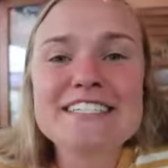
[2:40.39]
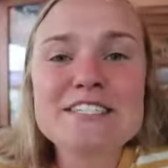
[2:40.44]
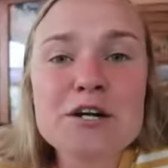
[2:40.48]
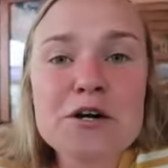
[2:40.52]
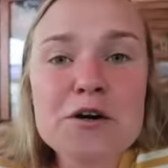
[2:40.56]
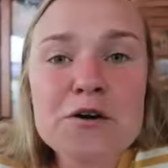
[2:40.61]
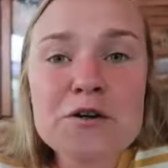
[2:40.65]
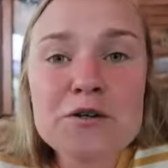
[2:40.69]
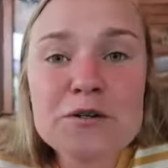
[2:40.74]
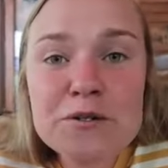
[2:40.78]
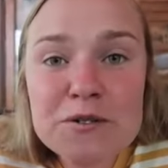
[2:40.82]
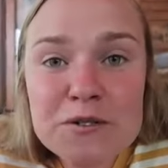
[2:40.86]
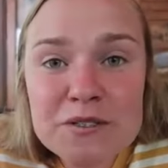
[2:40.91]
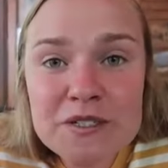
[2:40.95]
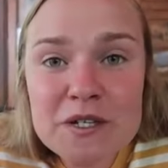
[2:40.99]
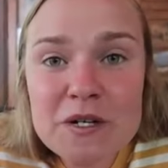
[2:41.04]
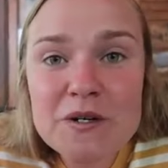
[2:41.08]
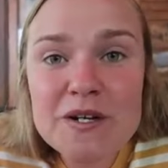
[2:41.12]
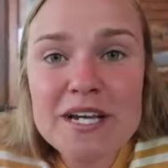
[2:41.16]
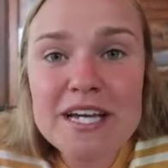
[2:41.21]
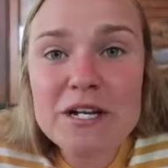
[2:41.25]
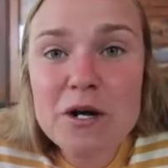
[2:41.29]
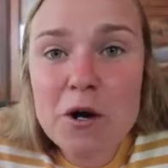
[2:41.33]
So
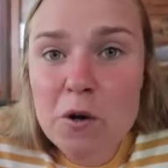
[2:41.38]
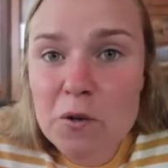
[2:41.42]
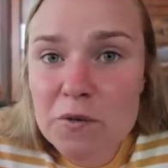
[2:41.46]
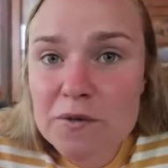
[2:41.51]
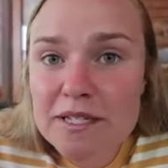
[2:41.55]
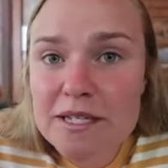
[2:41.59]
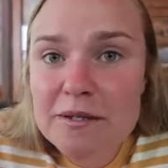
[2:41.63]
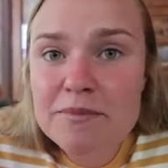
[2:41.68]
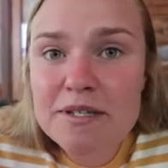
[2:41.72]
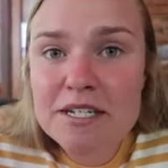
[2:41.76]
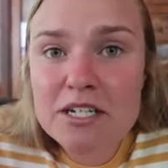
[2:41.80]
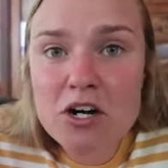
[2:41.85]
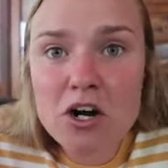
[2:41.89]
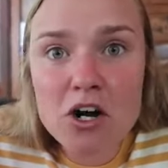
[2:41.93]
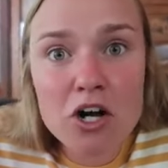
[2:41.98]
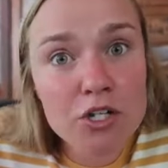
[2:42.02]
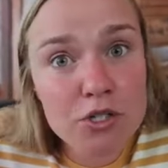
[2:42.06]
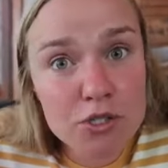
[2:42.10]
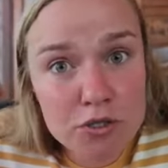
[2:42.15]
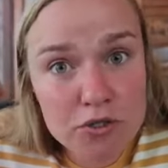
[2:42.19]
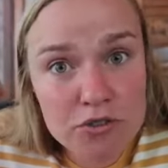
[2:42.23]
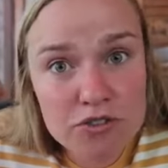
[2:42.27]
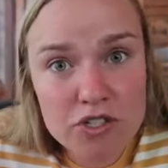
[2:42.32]
ouzo can only be
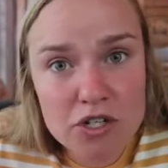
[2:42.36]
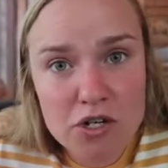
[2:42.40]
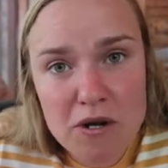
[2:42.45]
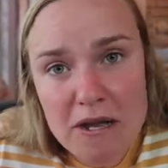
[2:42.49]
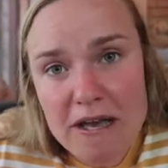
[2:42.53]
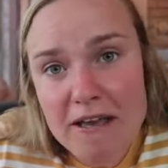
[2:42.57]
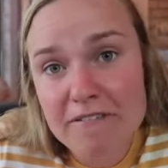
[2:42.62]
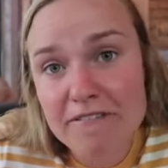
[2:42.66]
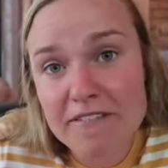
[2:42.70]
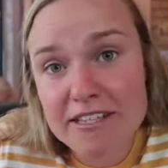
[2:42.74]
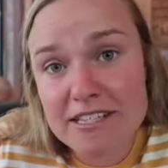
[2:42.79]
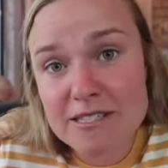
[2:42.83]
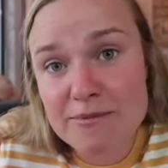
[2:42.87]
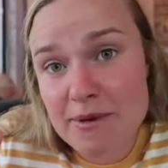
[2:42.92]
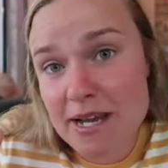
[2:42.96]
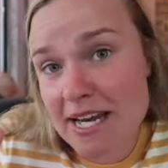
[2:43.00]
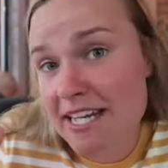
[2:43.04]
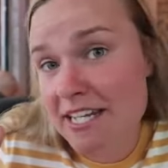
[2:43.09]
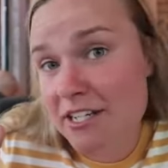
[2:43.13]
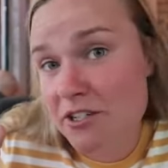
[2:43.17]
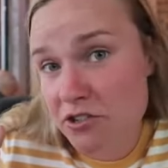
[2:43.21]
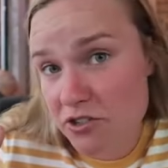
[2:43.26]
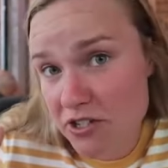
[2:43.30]
called ouzo if it's
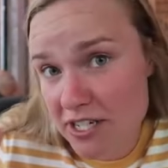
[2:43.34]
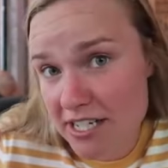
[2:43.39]
made in